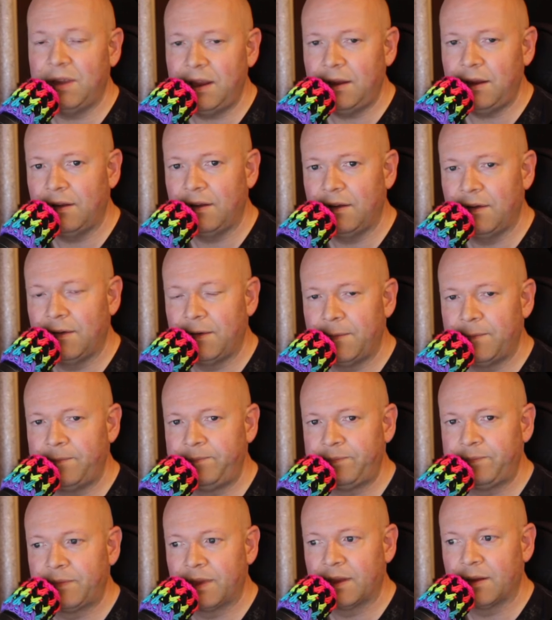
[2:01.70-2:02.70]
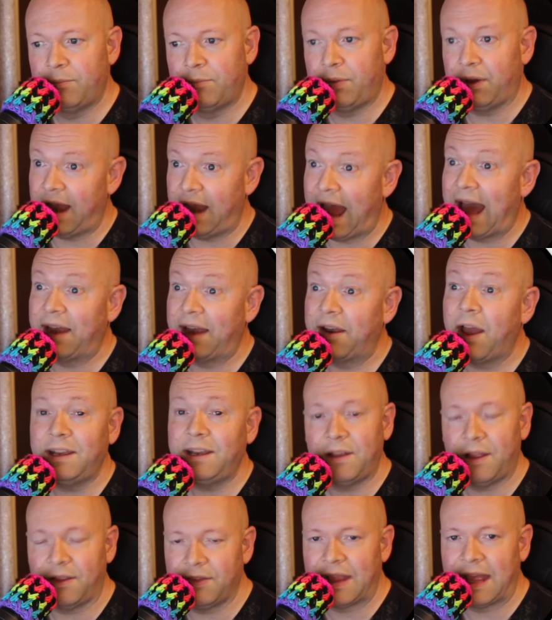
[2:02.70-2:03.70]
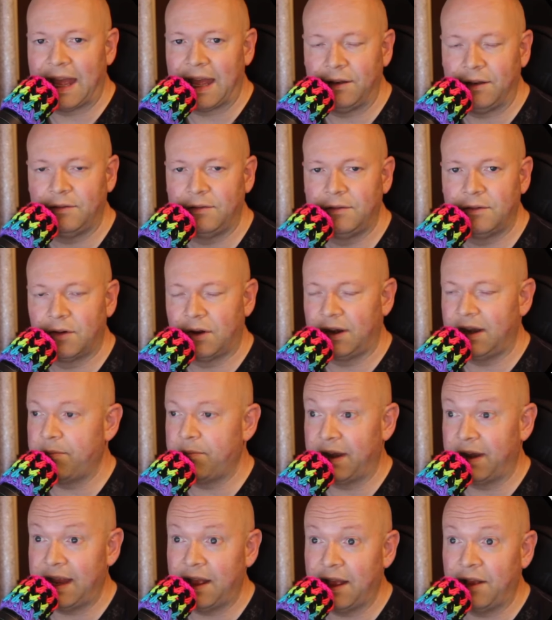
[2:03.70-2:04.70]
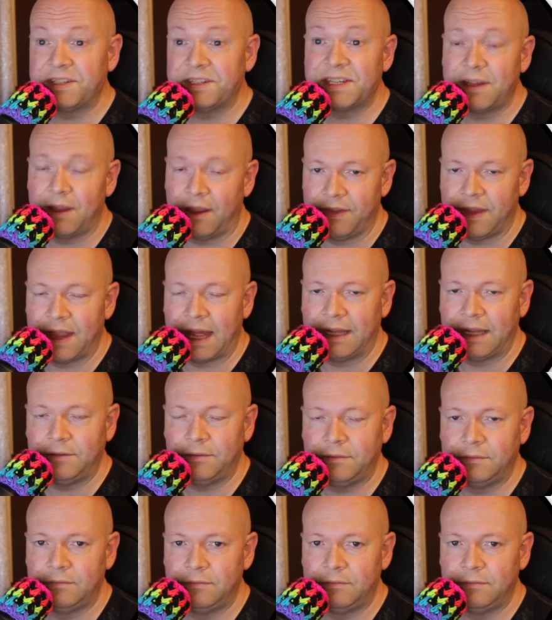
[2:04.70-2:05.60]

me? But had I done that, or anybody else done that,